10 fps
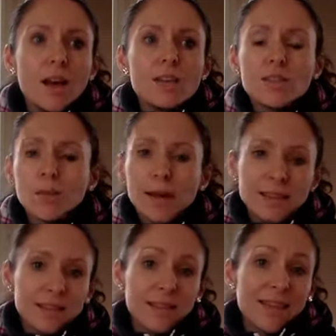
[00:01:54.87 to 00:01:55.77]
So
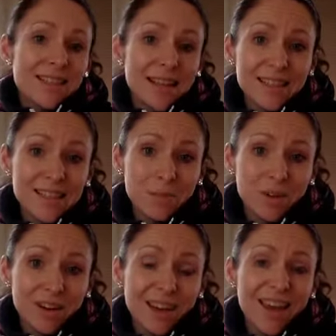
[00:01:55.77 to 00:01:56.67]
basically they're telling
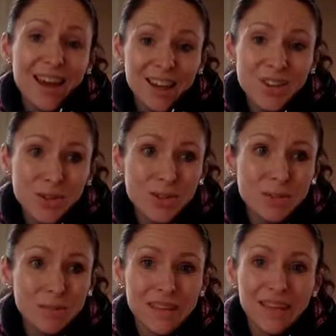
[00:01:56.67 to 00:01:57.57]
someone how to do
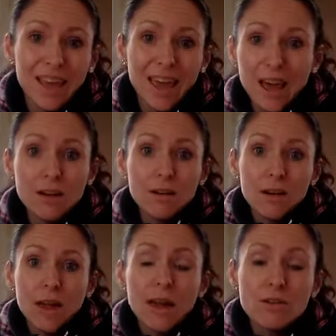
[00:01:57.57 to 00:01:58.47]
something. How
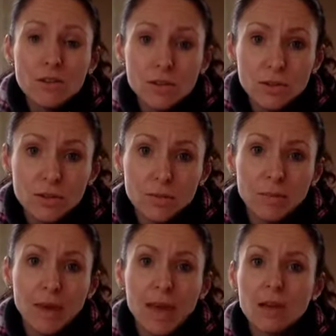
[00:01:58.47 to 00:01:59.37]
do you
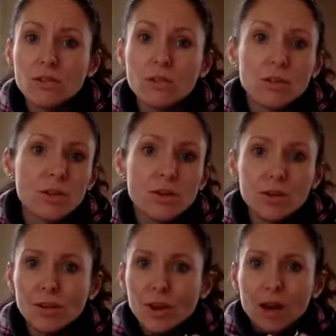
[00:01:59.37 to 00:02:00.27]
swim? How do
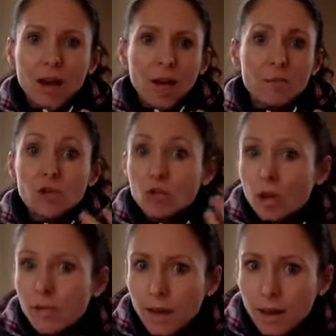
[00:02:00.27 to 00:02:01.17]
you
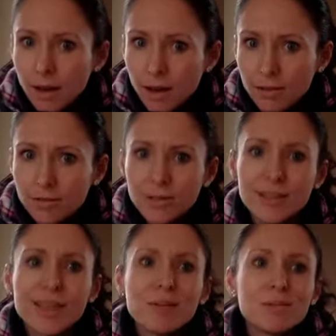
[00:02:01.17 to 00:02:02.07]
drive a car, for
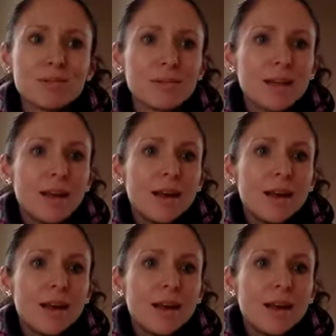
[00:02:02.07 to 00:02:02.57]
example?